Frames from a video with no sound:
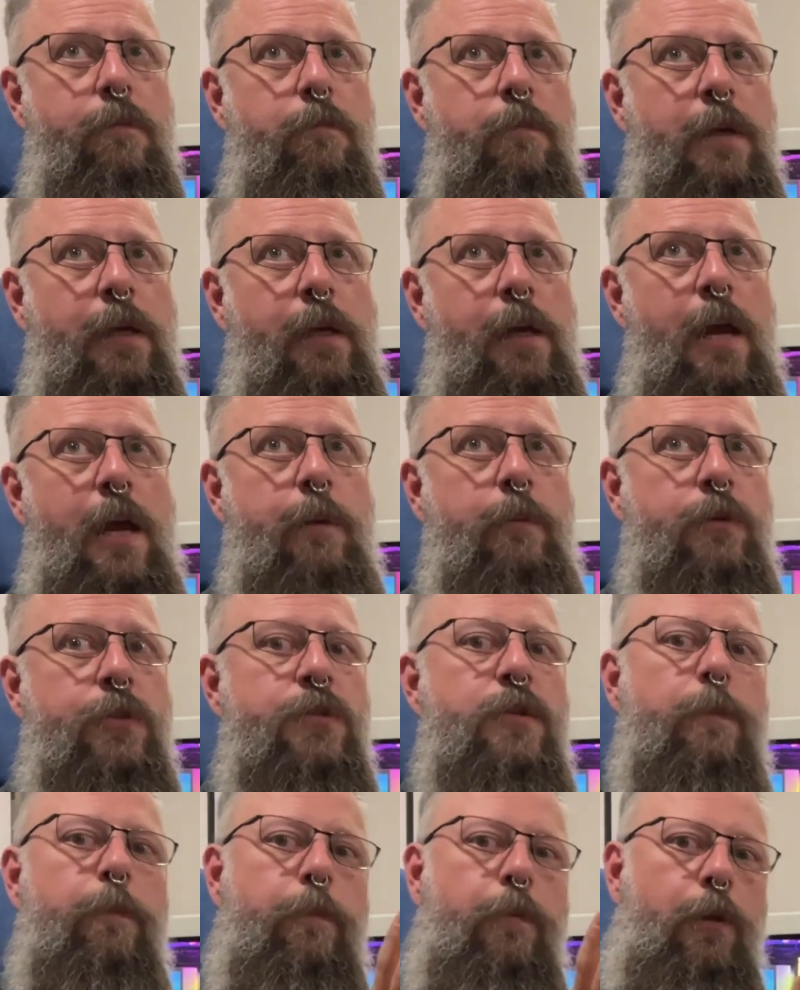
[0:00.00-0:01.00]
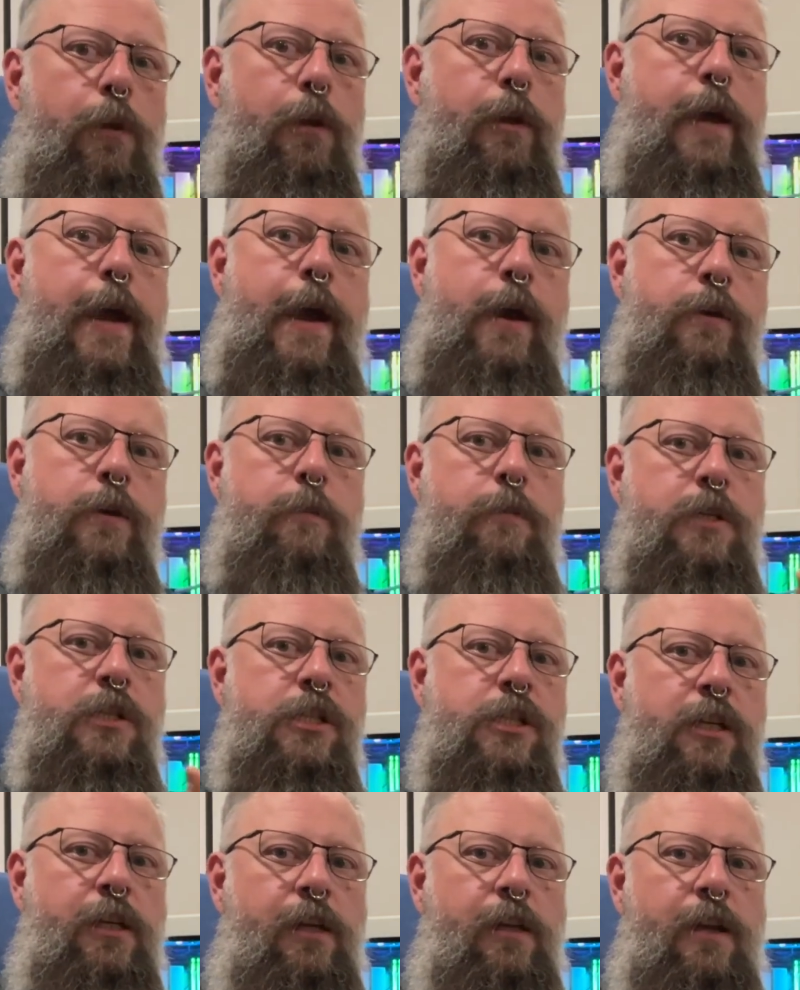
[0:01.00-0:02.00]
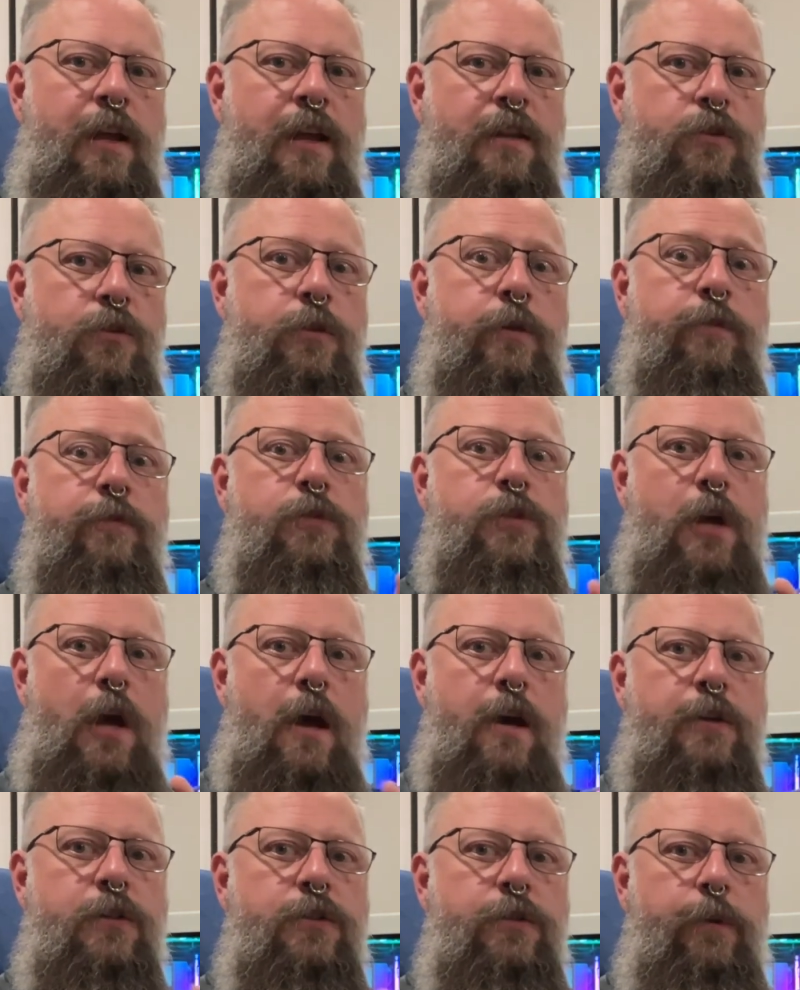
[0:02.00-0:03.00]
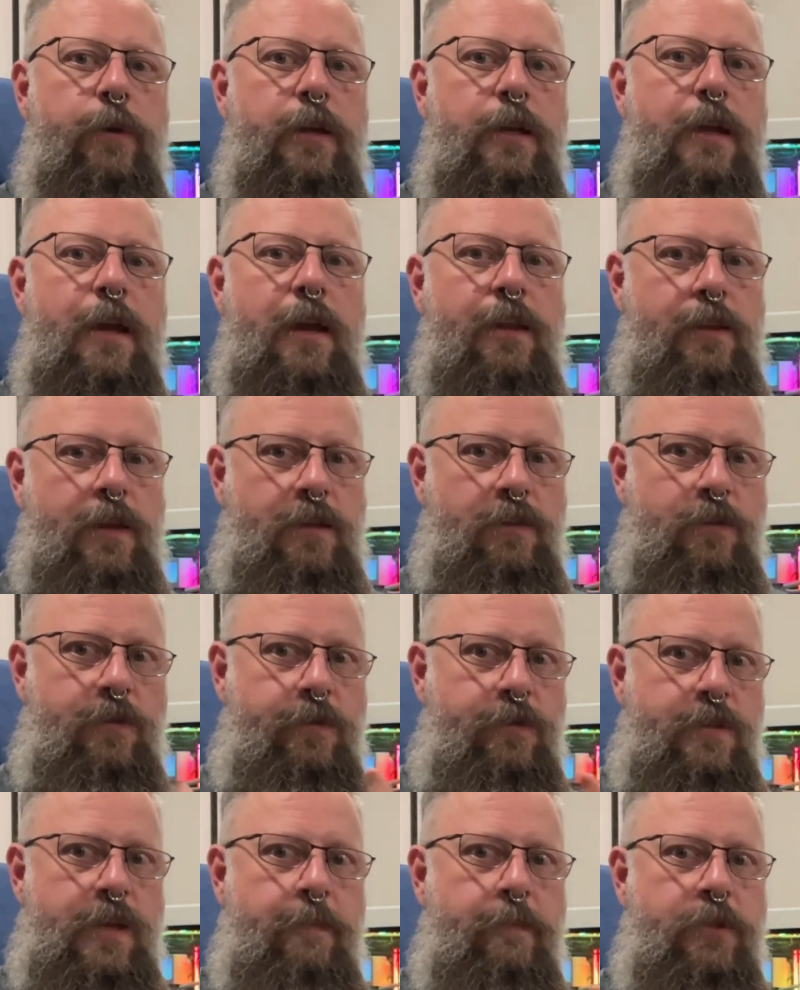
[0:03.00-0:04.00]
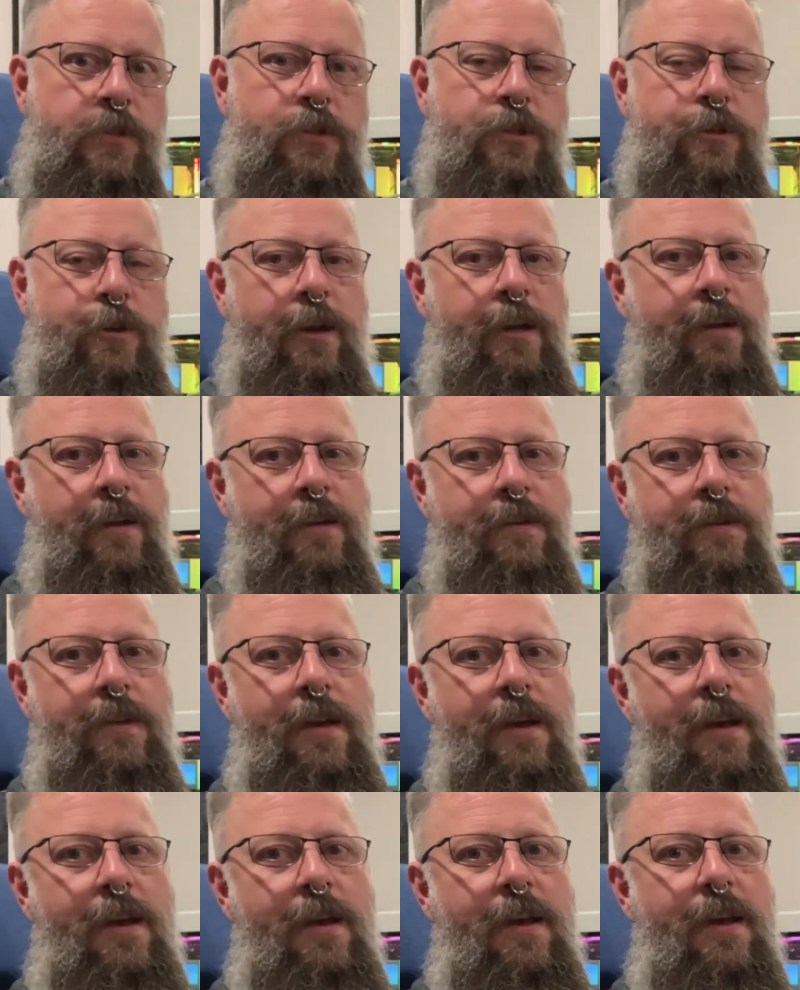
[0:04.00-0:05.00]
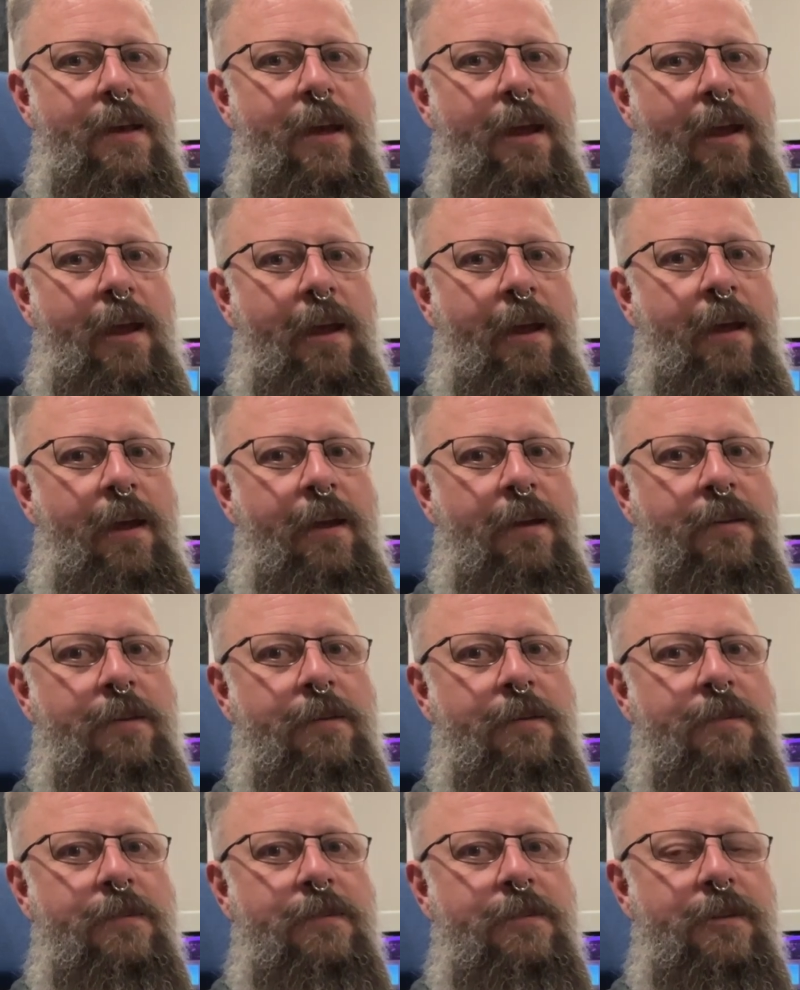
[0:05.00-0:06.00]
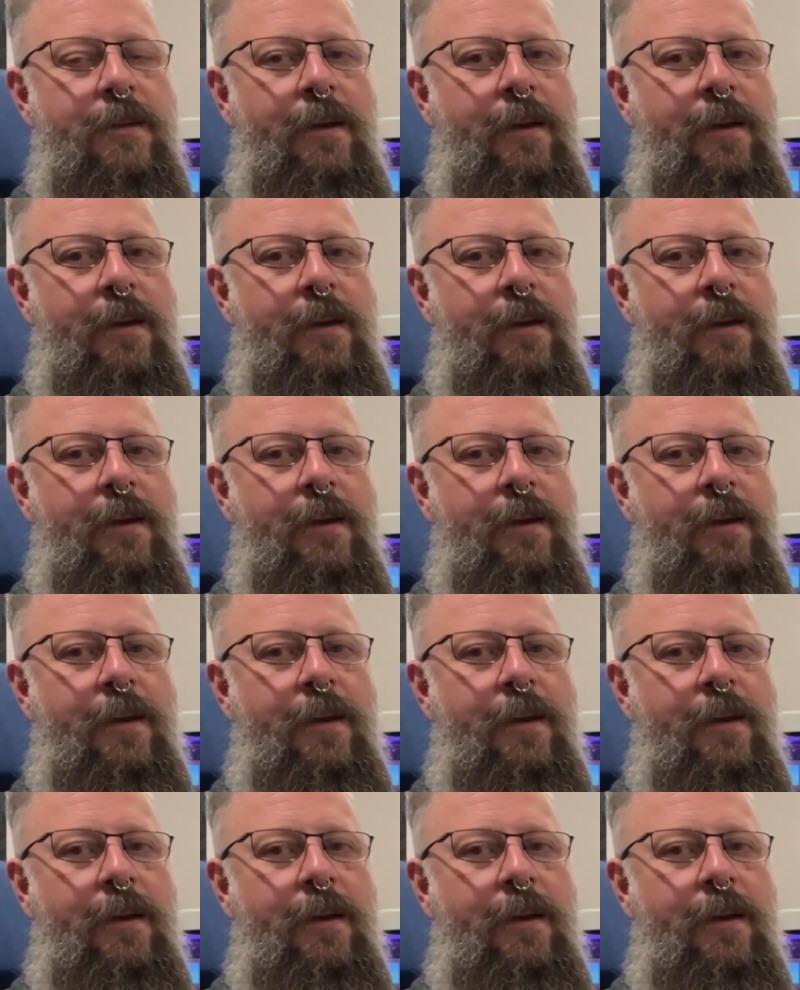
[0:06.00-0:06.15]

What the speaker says: being able to pull out a machine and sort of talk to it and then demonstrate it and